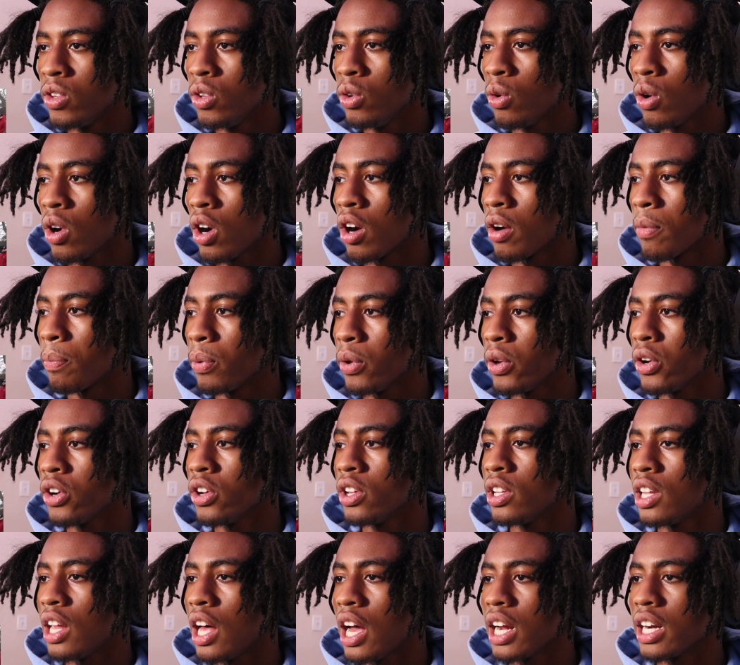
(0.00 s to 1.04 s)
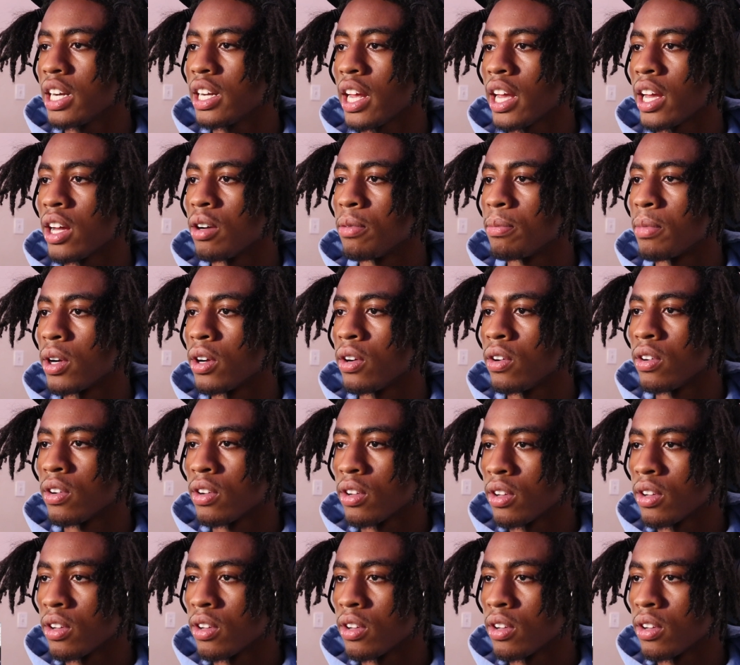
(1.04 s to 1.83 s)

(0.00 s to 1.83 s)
You are a pure lockdown, bro.